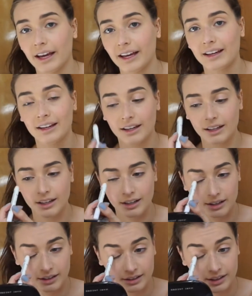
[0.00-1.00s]
like
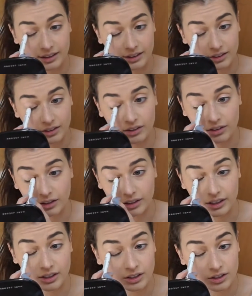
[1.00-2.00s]
that there's little
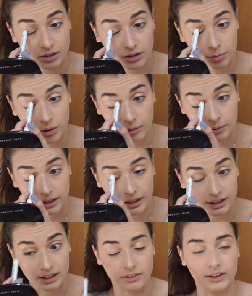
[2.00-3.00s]
glitters, you could probably
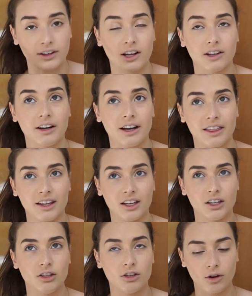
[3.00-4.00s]
get a different color. I
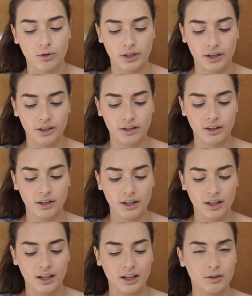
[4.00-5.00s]
think Yogurt
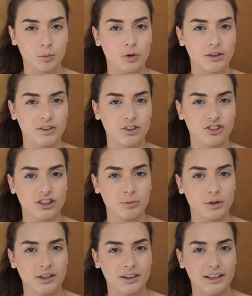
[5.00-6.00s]
is more of a
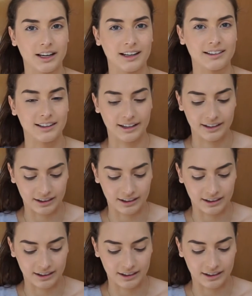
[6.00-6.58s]
shimmer than has